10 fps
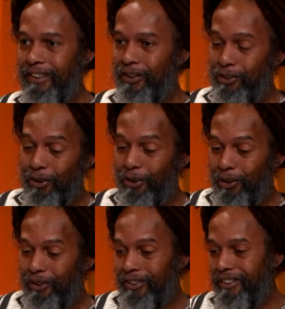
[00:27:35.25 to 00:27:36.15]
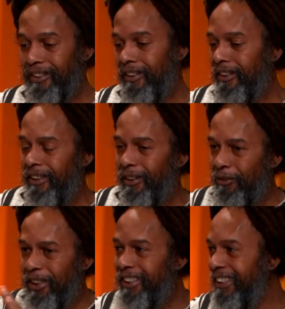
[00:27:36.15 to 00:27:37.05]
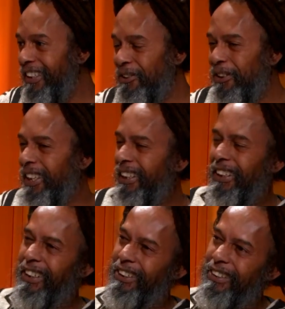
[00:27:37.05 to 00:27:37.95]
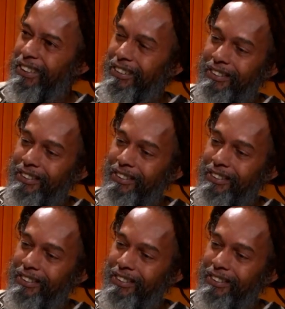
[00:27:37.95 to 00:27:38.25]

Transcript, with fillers: So already there you kind of like huh